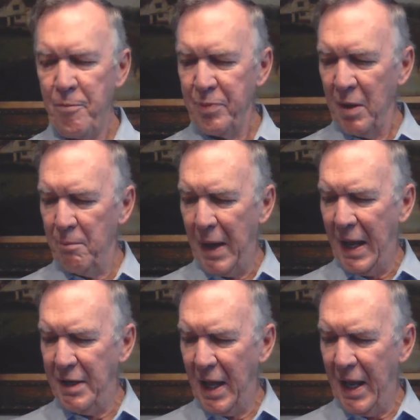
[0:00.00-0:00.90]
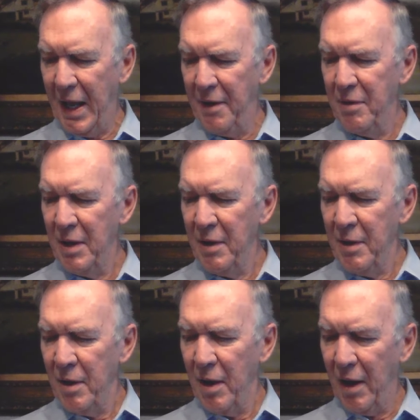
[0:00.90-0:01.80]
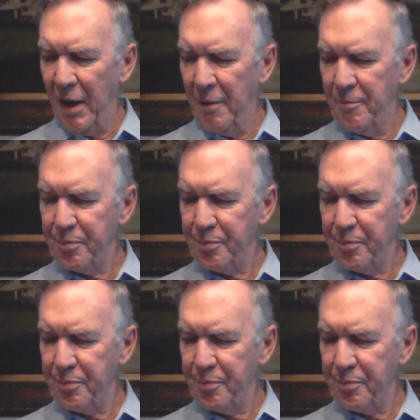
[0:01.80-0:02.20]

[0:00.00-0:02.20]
Bad Dad, uh,